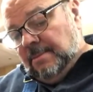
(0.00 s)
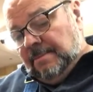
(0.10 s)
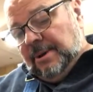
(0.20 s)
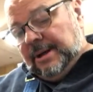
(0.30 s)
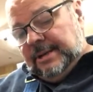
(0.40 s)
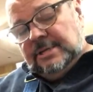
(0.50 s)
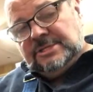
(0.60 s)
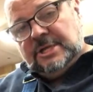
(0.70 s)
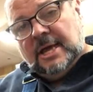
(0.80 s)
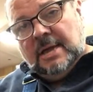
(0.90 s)
but his
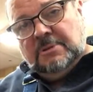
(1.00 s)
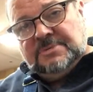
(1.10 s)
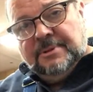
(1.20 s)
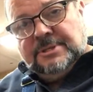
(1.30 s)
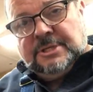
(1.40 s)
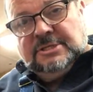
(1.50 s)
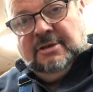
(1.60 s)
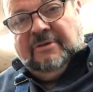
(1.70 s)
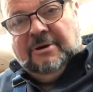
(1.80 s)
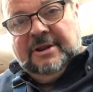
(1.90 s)
time was mostly
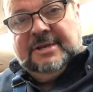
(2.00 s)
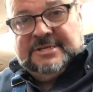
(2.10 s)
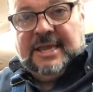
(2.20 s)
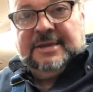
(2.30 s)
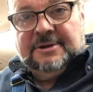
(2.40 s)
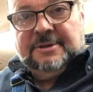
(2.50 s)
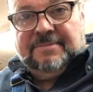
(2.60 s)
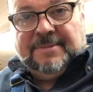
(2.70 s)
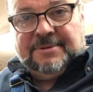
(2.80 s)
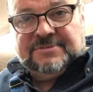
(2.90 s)
devoted to taking other
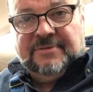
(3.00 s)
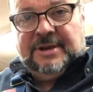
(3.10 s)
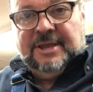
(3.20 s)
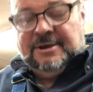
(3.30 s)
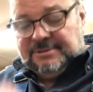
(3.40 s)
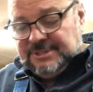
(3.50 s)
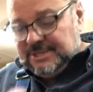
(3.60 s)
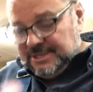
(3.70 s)
people's videos.